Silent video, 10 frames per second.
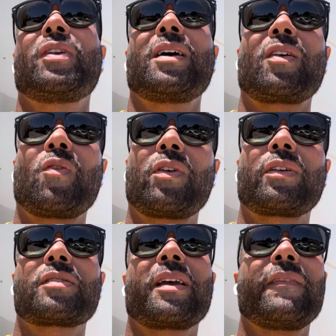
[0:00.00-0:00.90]
cut
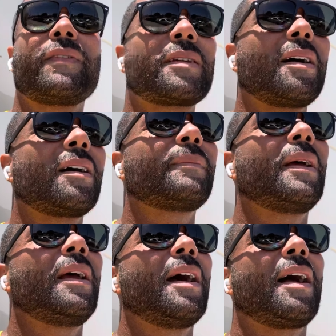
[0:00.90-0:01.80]
corners, every time.
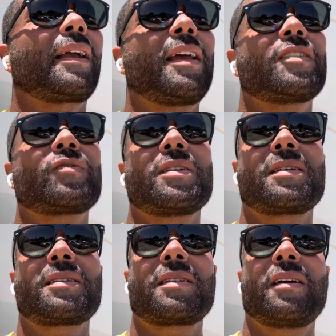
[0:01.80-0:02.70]
I can't stress
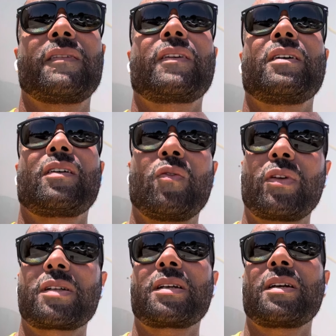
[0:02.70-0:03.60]
this enough. Cut
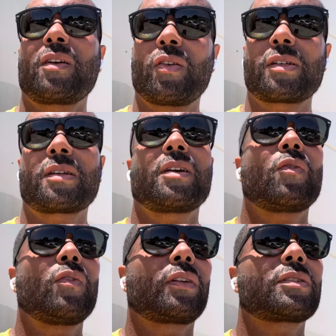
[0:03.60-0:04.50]
corners, cut corners, cut
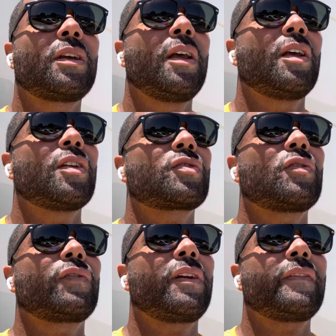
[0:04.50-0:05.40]
corners. So
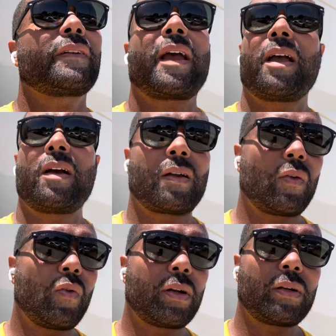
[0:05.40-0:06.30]
if you ever can't cut a
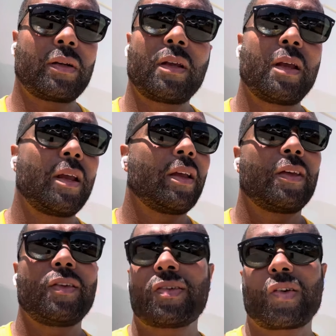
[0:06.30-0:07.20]
corner,
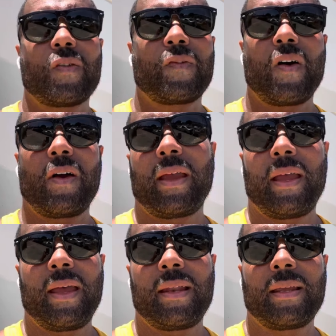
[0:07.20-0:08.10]
you so far
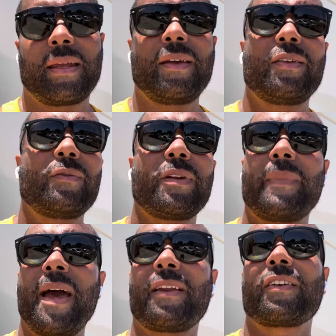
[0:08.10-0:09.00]
ahead, it don't even really
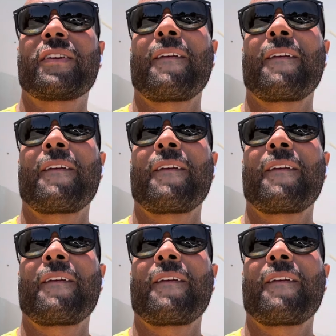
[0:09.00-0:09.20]
matter.